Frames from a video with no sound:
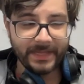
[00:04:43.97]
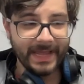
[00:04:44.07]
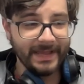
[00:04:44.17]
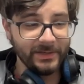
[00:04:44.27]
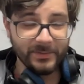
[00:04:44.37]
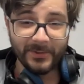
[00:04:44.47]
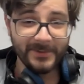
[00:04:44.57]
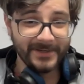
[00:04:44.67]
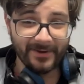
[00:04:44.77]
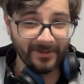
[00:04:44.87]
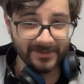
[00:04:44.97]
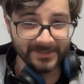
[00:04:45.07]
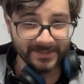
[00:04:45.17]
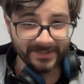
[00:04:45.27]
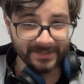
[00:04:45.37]
and you don't acknowledge
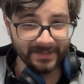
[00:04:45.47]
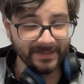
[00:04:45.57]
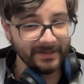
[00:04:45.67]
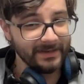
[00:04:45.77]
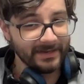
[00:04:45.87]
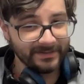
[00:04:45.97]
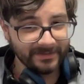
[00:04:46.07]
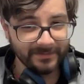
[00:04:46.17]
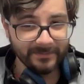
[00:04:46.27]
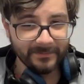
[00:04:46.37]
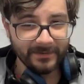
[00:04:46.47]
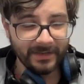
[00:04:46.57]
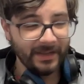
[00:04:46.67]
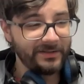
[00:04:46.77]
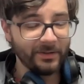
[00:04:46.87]
the city, then it's
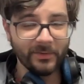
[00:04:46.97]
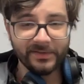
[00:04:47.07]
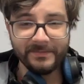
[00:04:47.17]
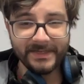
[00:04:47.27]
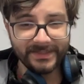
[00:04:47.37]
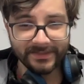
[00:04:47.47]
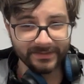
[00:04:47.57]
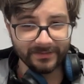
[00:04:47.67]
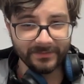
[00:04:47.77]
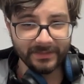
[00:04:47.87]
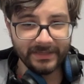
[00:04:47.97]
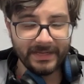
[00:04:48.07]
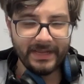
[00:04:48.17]
almost missing something.